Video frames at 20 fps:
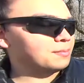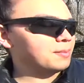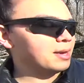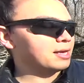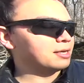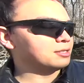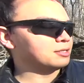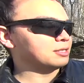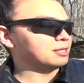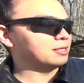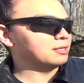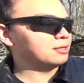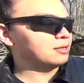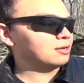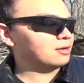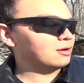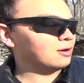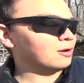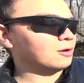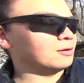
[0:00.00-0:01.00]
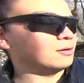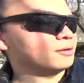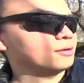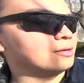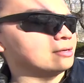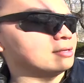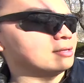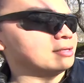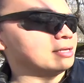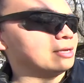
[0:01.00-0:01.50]
magazine are
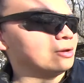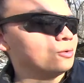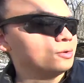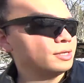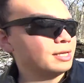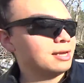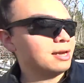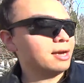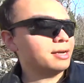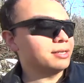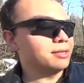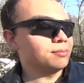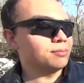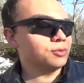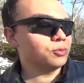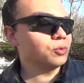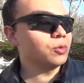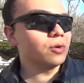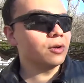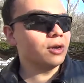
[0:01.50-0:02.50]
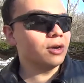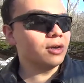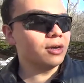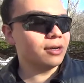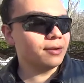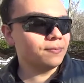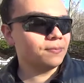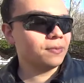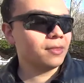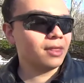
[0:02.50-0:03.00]
the only items Ruger.
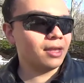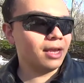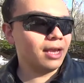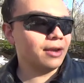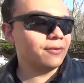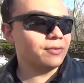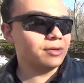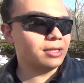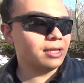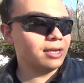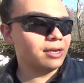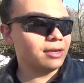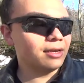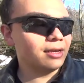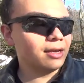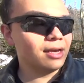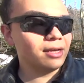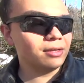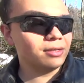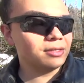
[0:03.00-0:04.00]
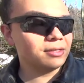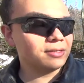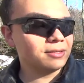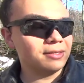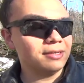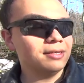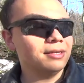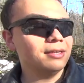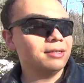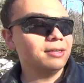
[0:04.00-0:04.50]
Everything else
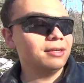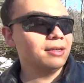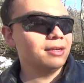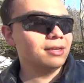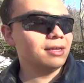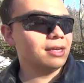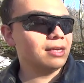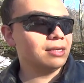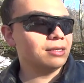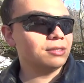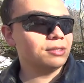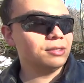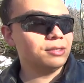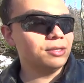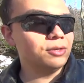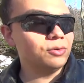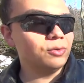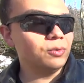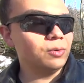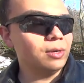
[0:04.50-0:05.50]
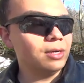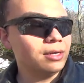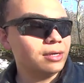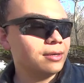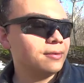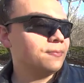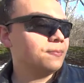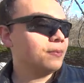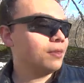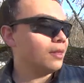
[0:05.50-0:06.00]
is new.
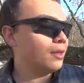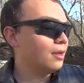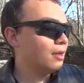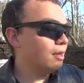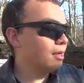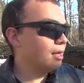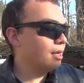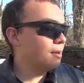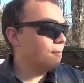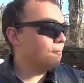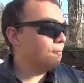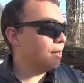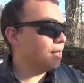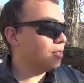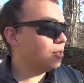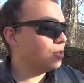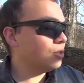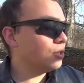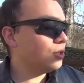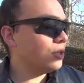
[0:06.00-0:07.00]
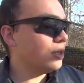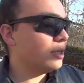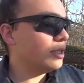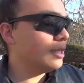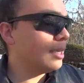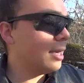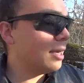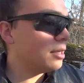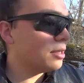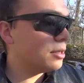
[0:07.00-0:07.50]
Bench,
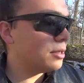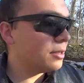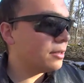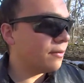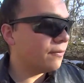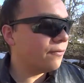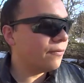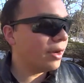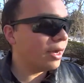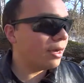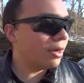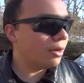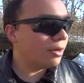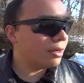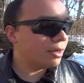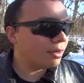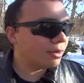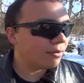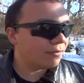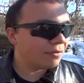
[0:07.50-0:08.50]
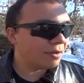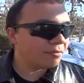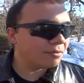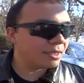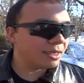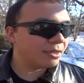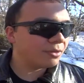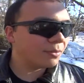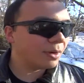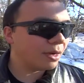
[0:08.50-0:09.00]
test, fired,
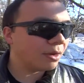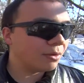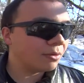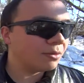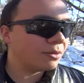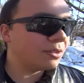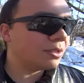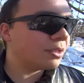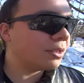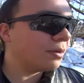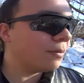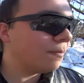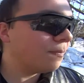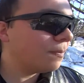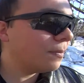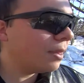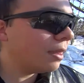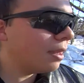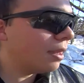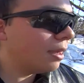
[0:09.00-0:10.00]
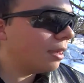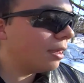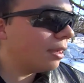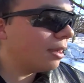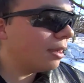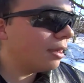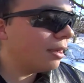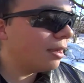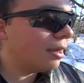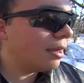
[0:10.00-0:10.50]
15 rounds,
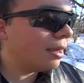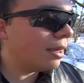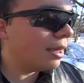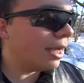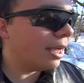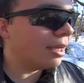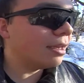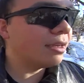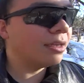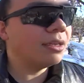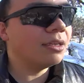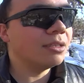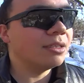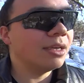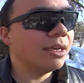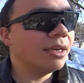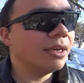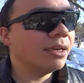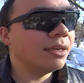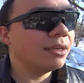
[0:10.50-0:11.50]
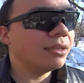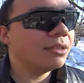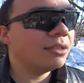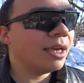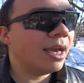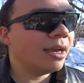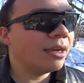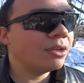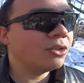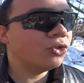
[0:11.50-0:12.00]
and it is a
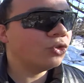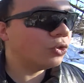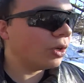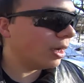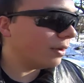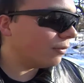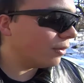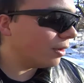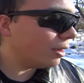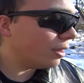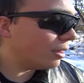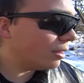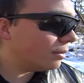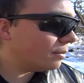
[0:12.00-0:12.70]
tack driver.